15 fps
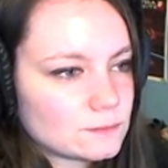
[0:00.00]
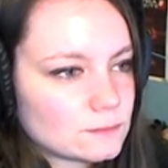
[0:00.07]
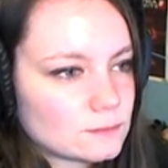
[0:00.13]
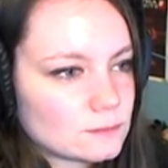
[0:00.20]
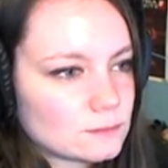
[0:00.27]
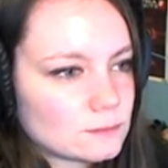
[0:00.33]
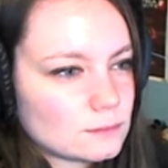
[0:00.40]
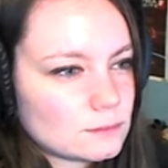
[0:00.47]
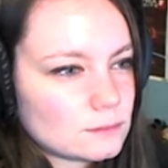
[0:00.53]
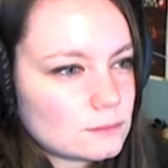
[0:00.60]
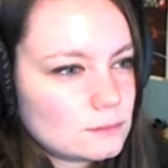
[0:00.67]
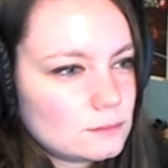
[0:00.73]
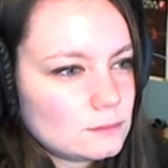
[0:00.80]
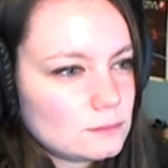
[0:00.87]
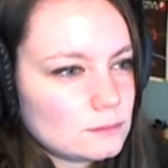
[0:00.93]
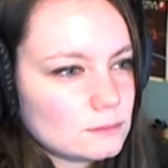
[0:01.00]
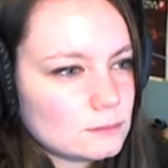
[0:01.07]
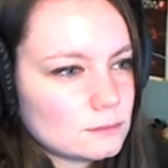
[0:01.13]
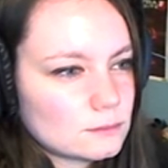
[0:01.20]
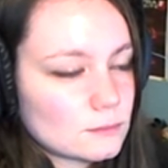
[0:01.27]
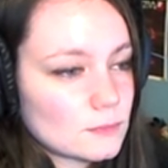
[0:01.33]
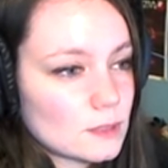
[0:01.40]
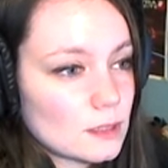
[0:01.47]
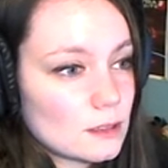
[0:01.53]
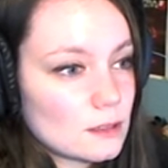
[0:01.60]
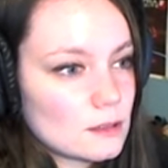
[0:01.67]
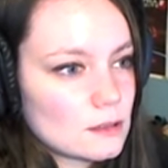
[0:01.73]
(no one is talking)